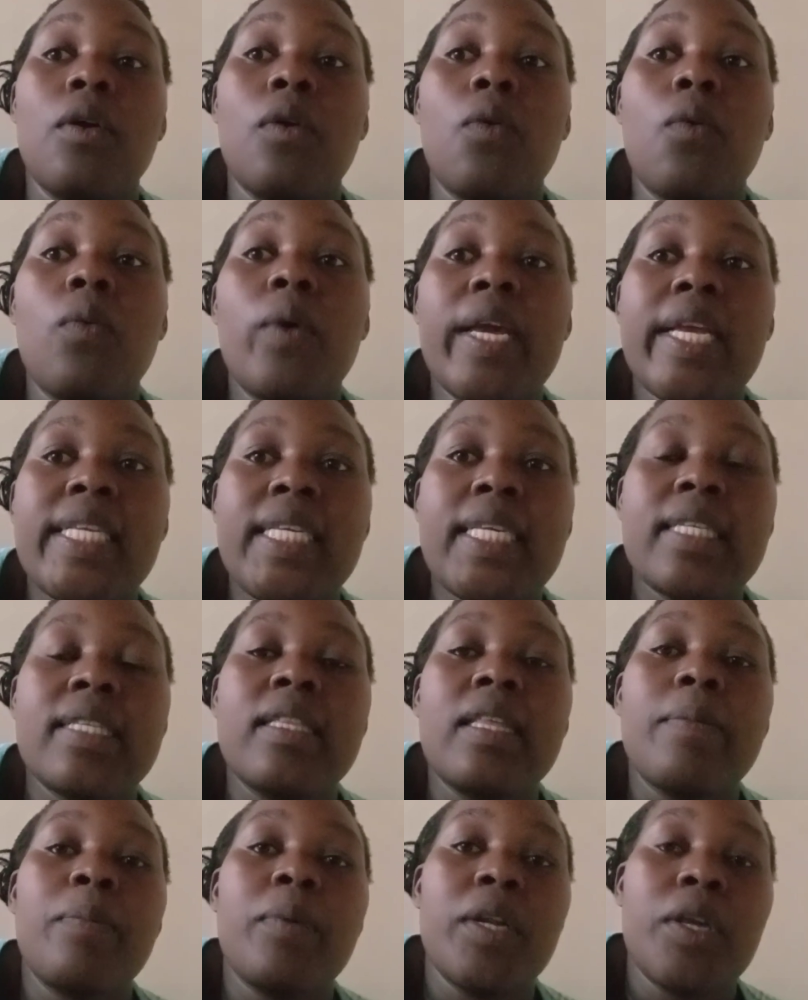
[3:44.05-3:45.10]
which is
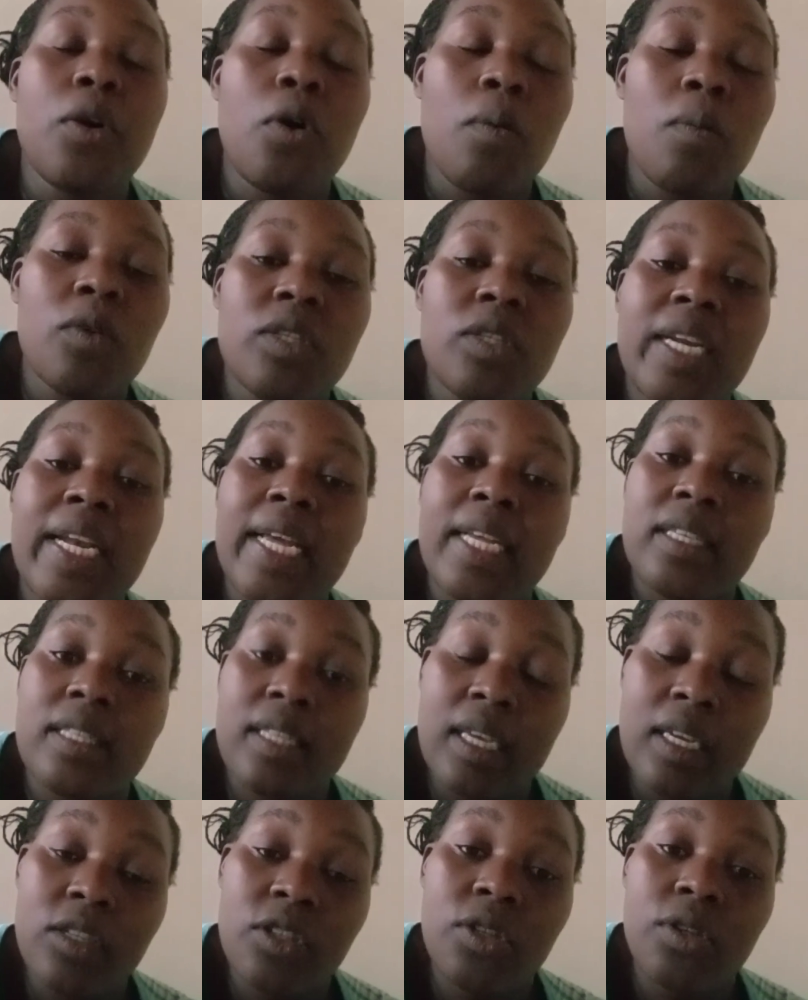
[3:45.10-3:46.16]
the
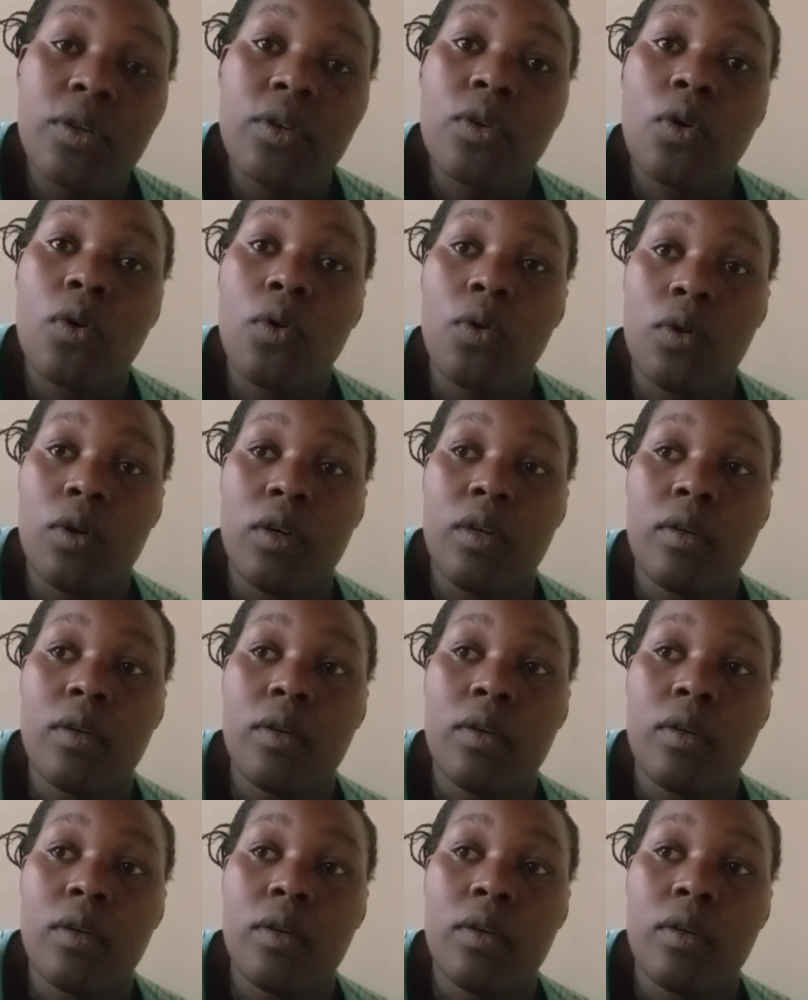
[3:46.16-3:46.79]
pre-homogenization hall.